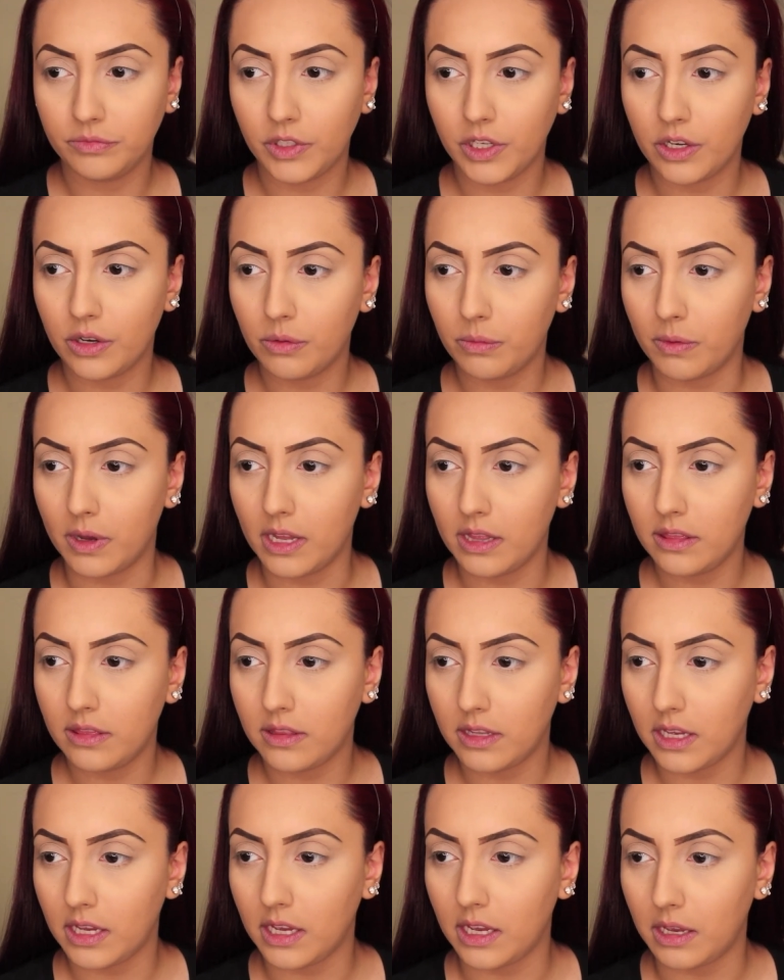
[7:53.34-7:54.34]
You know what,
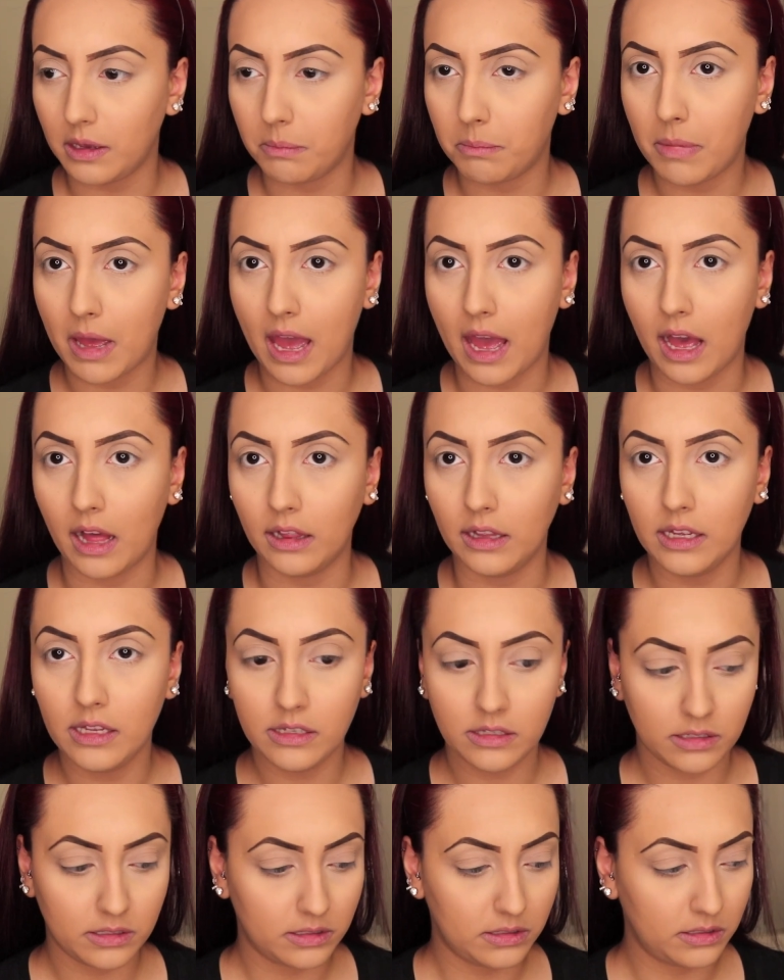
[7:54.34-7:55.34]
the
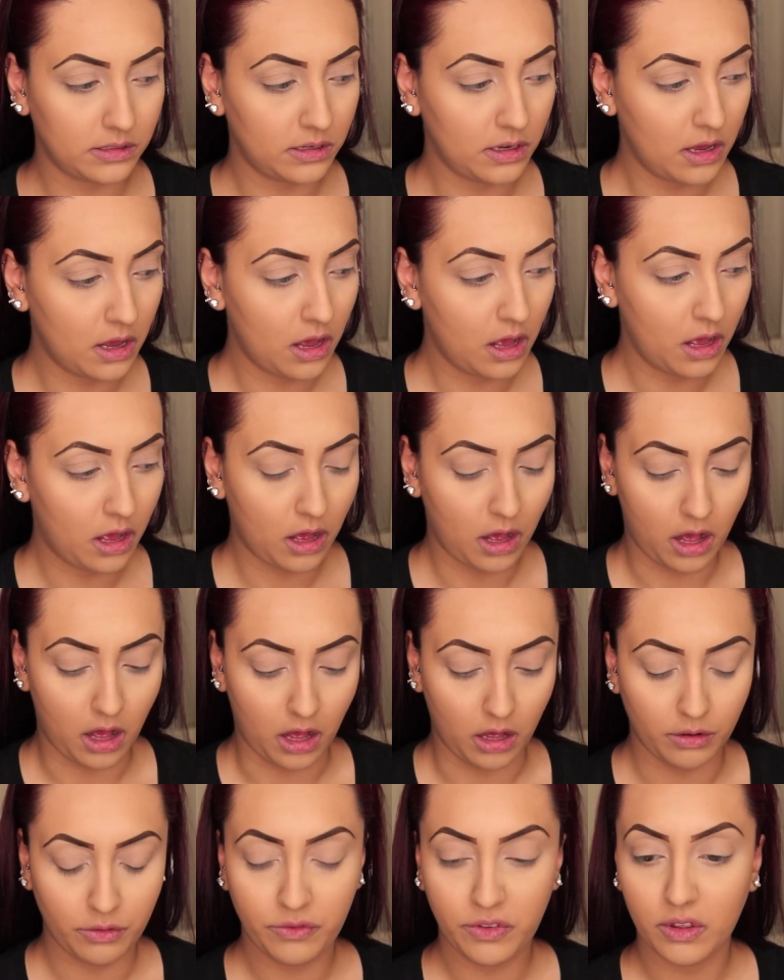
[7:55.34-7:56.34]
palettes
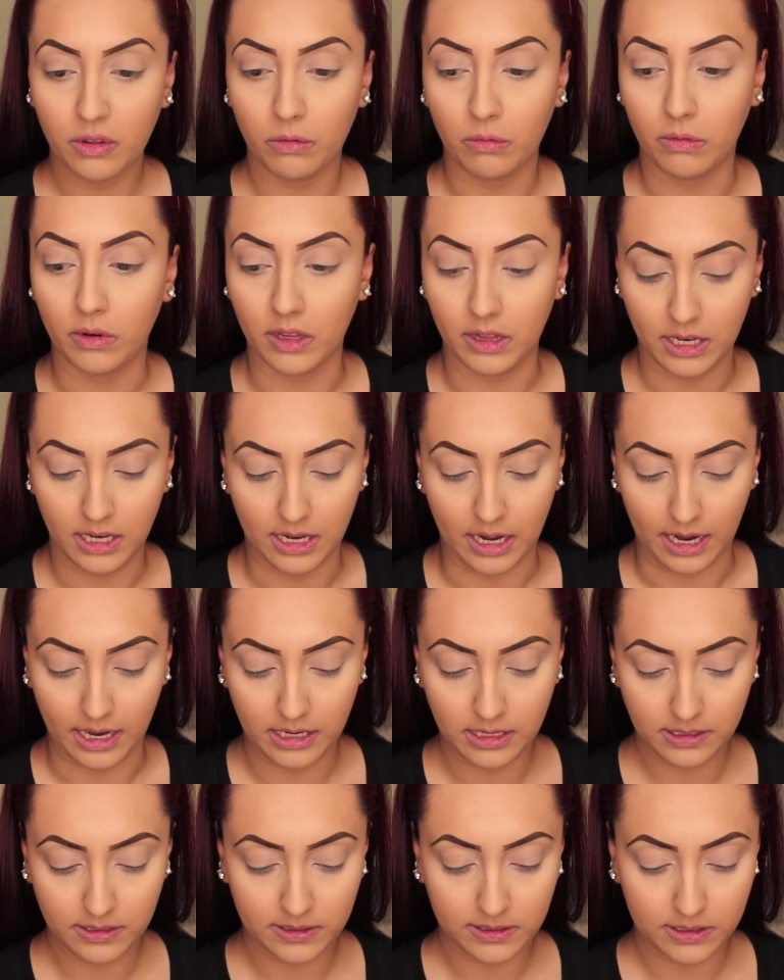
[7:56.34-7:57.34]
all feel really
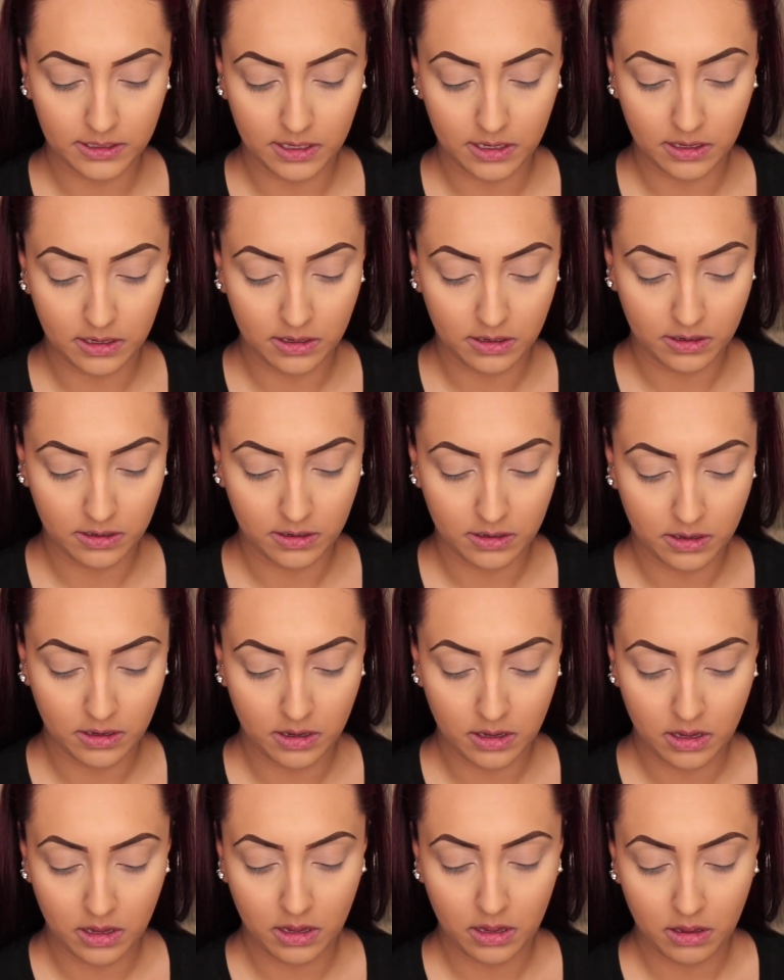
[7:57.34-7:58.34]
nice,
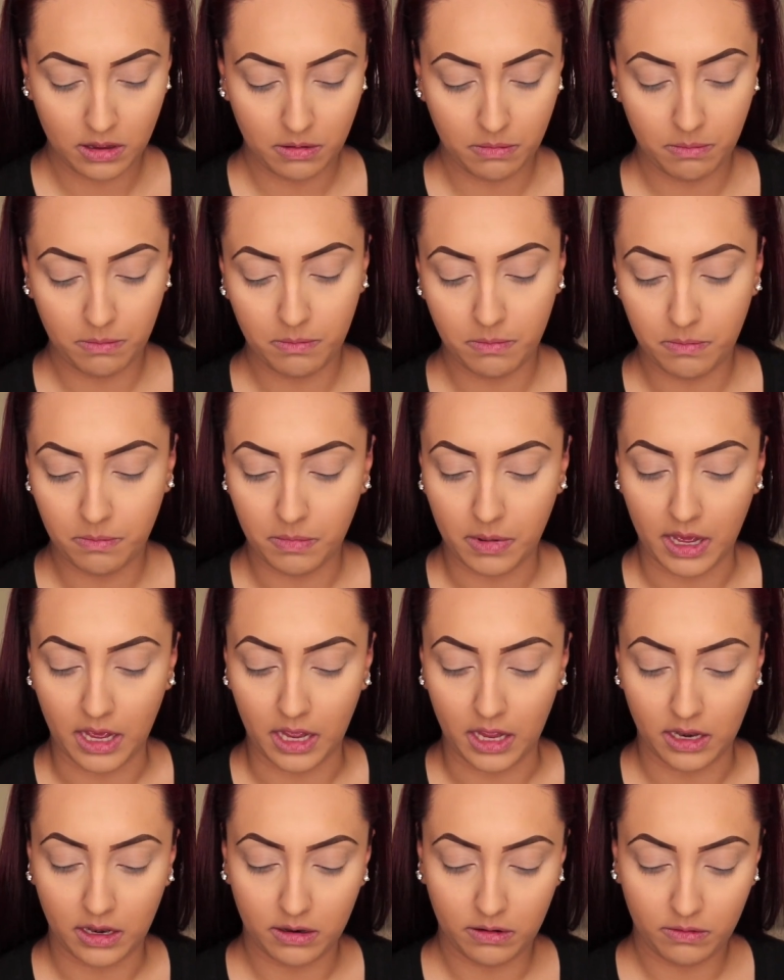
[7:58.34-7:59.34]

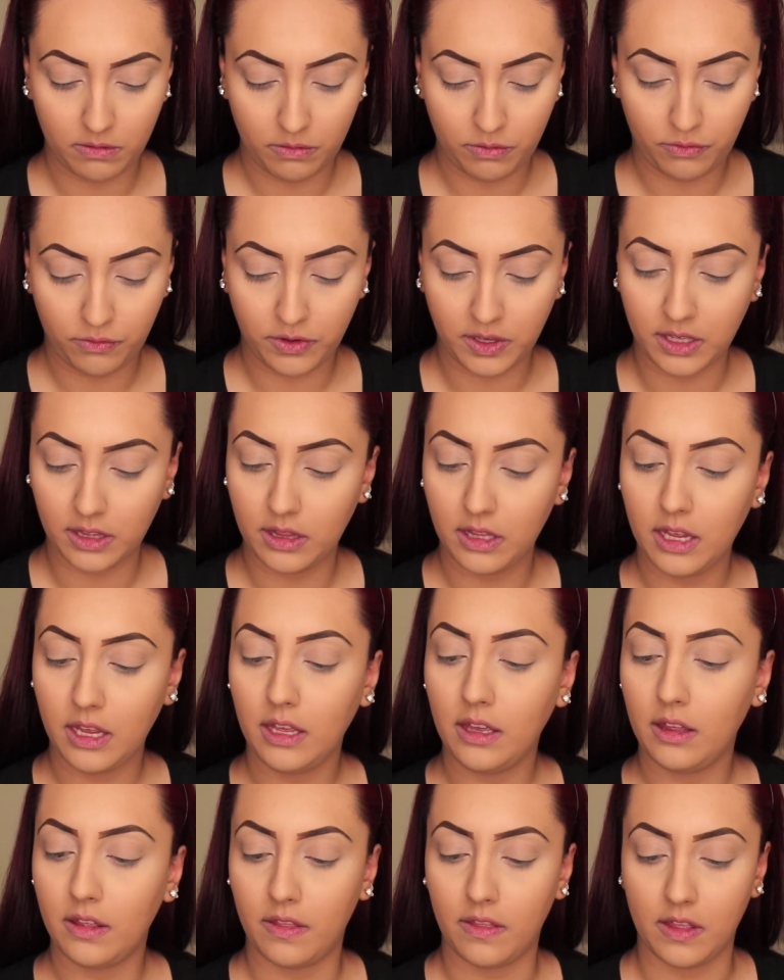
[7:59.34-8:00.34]
but
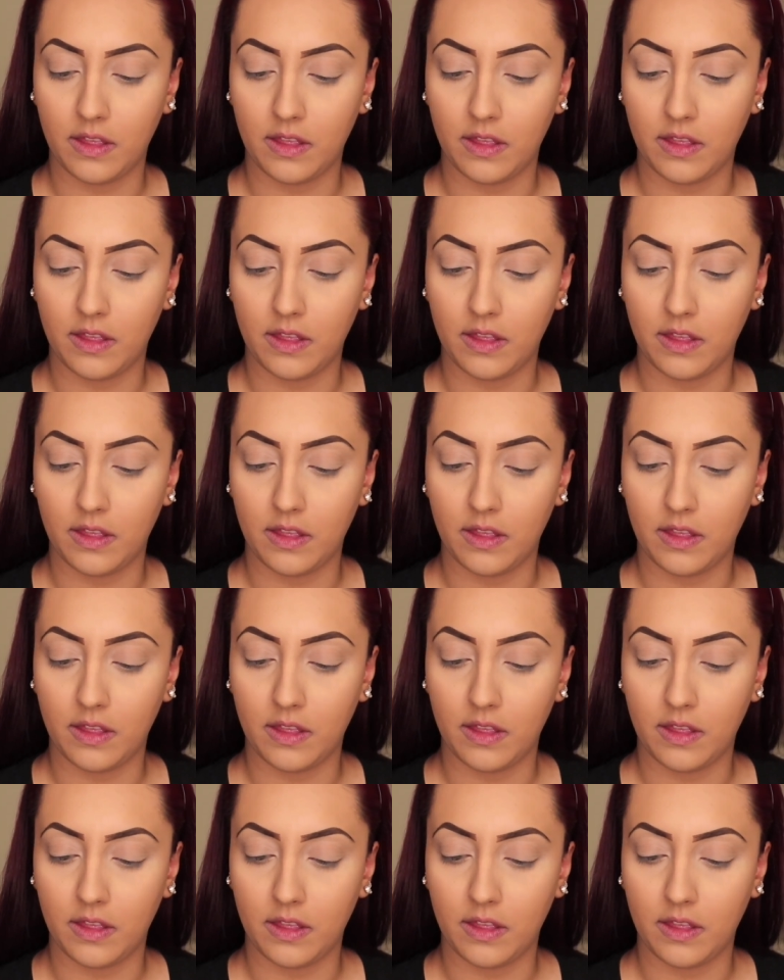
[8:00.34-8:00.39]
feeling